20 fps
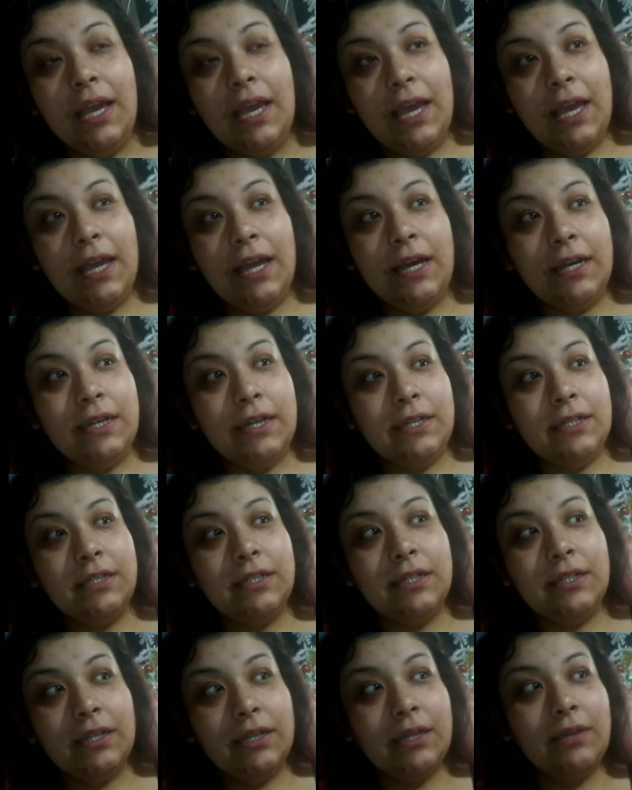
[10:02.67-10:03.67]

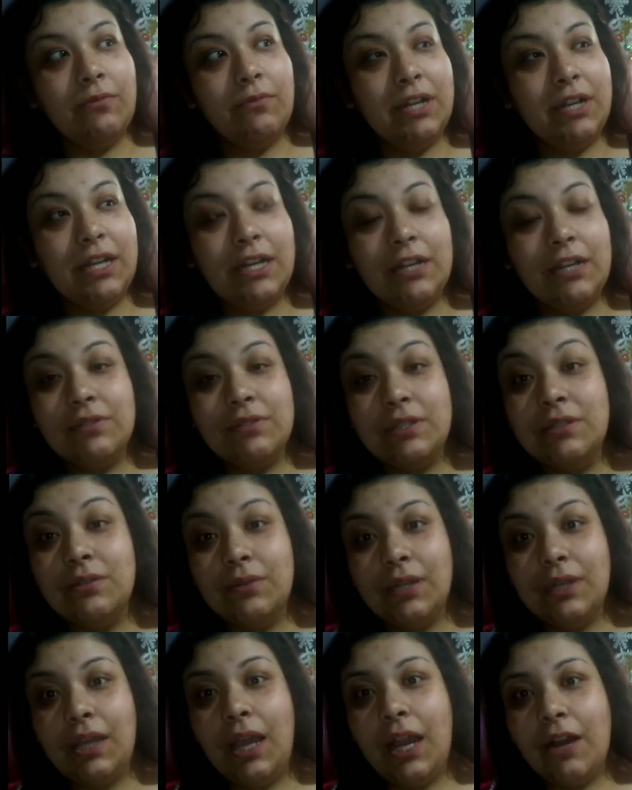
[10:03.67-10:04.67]
And when it comes to
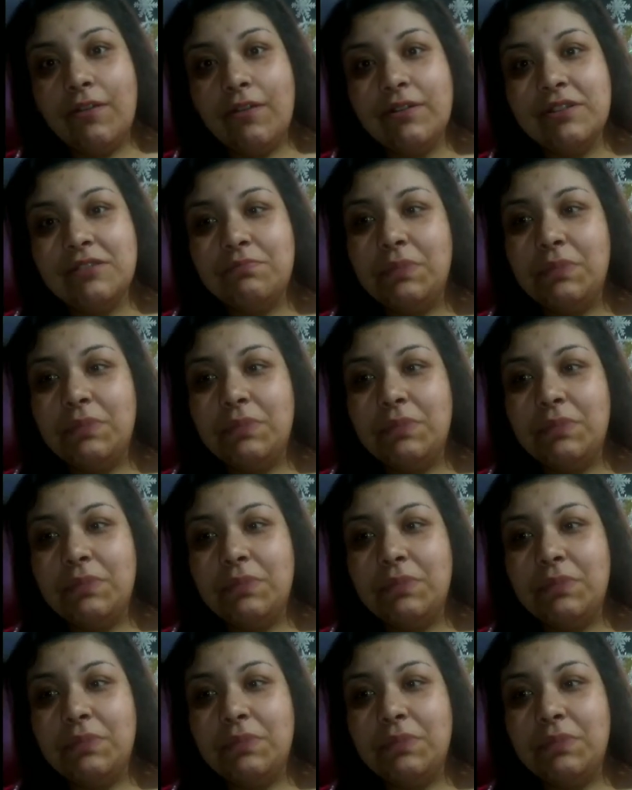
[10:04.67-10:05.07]
doing errands